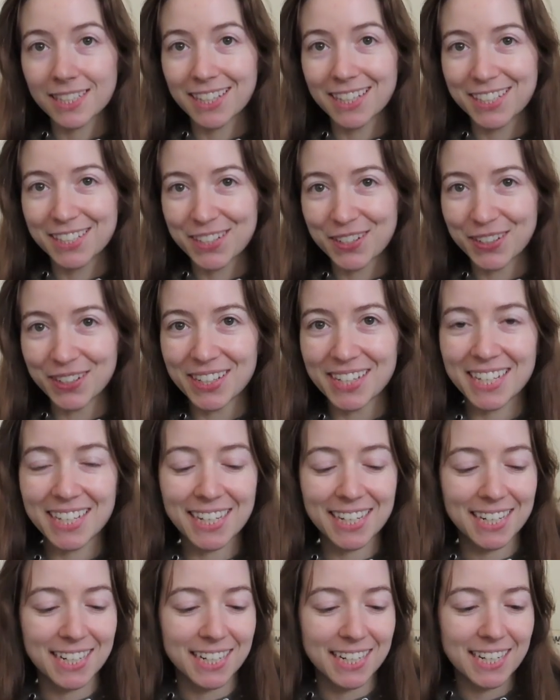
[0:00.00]
this yarn
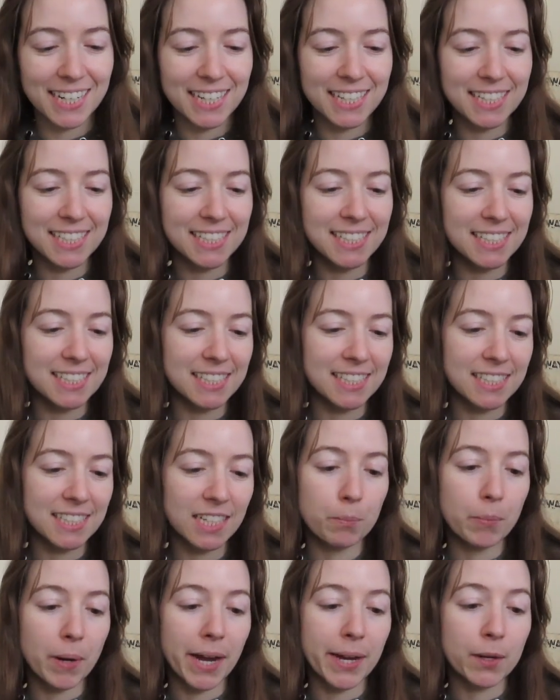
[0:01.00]
here is
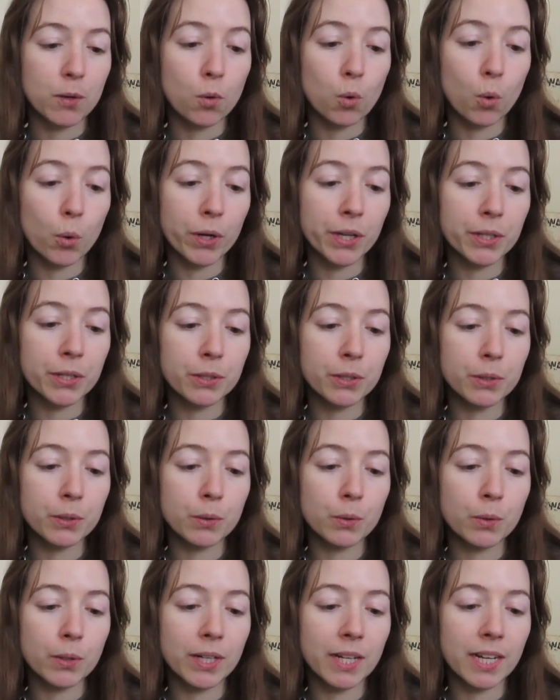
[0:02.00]
by
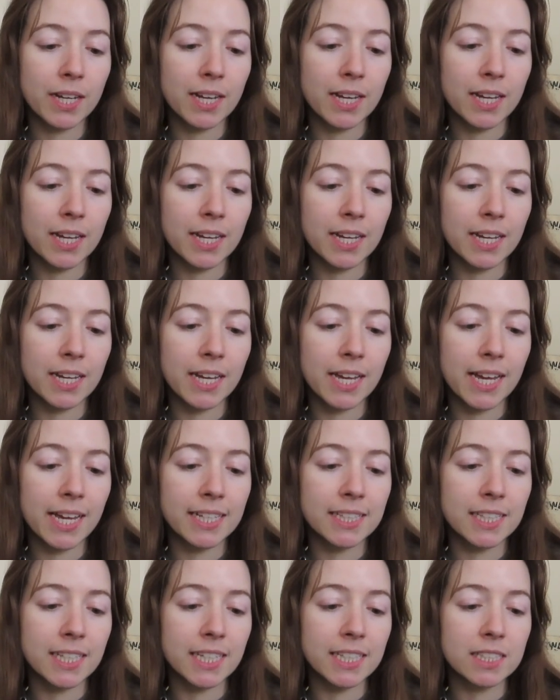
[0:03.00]
Koigu
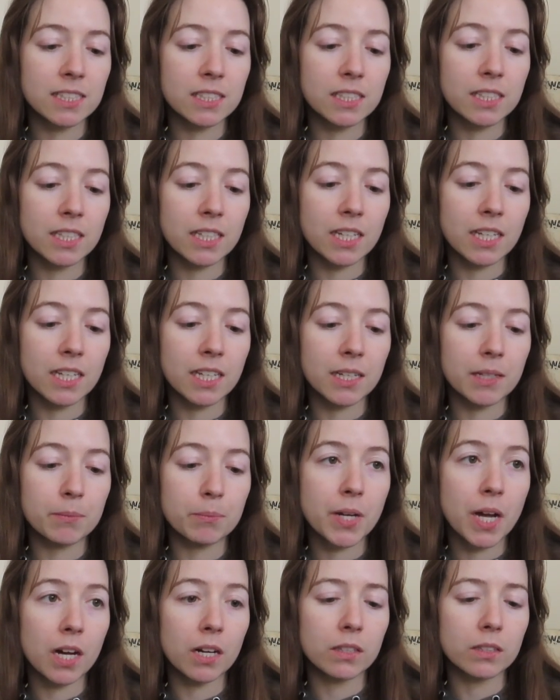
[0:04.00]
and it's the
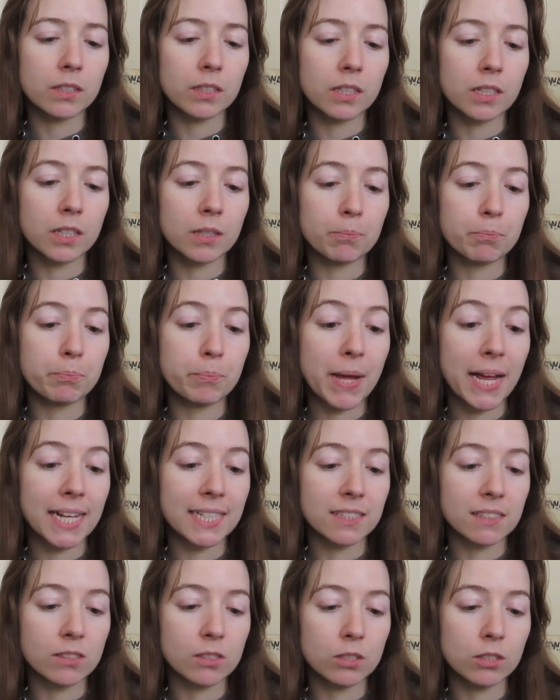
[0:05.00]
color
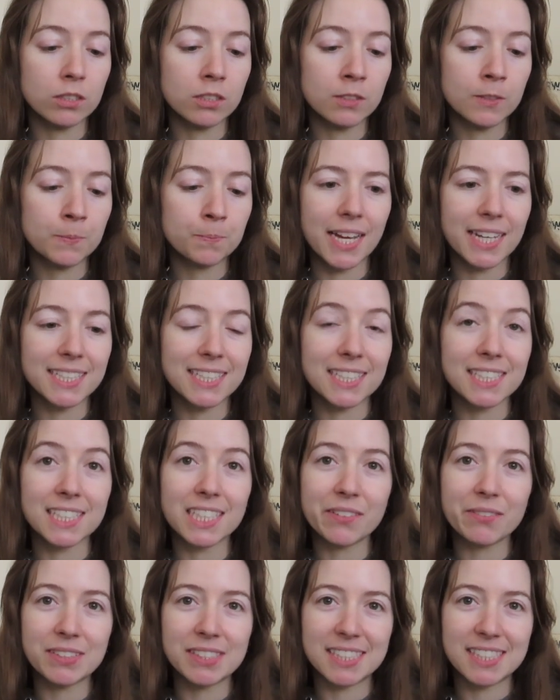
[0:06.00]
pencil. It doesn't
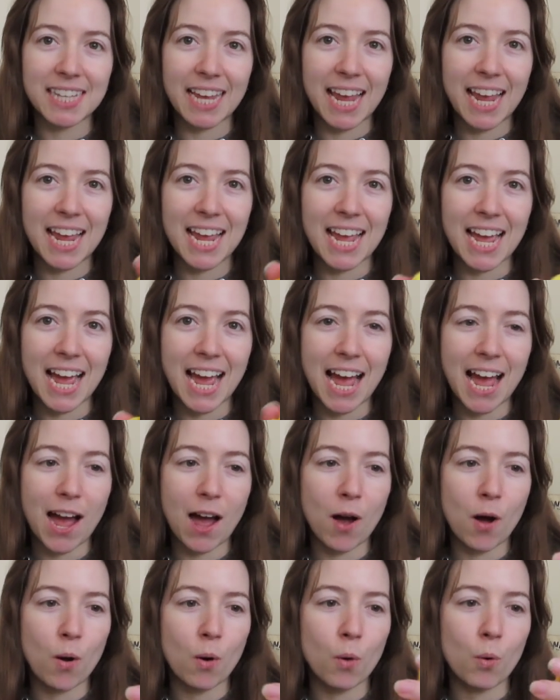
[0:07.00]
even say
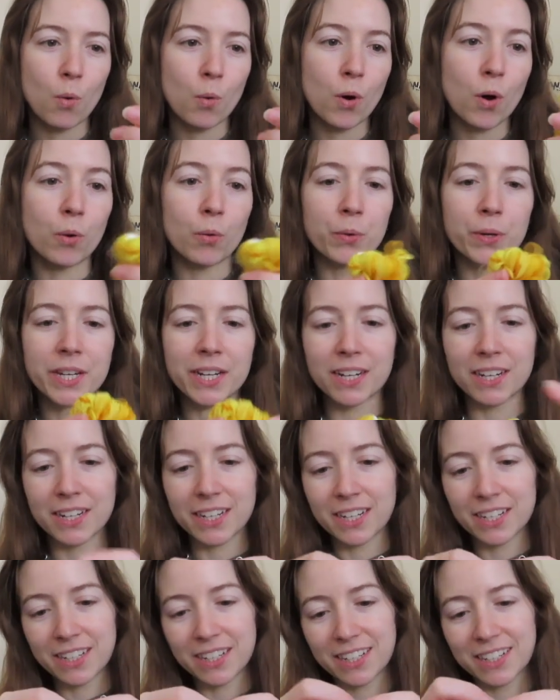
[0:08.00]
how, oh, here,
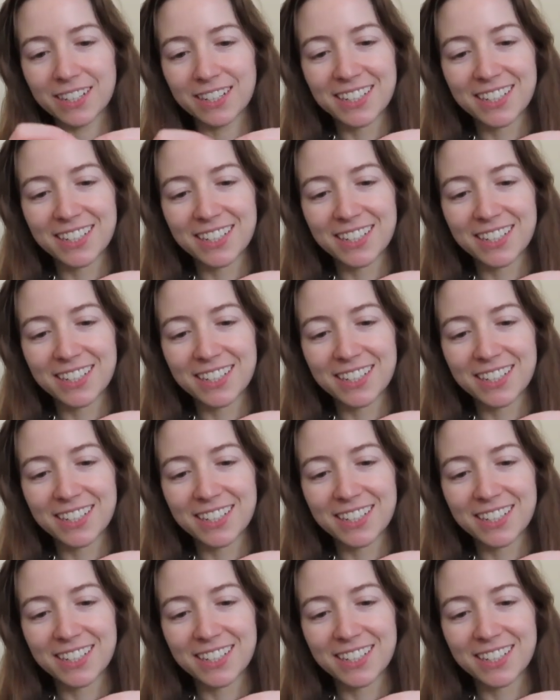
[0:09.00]
here, here.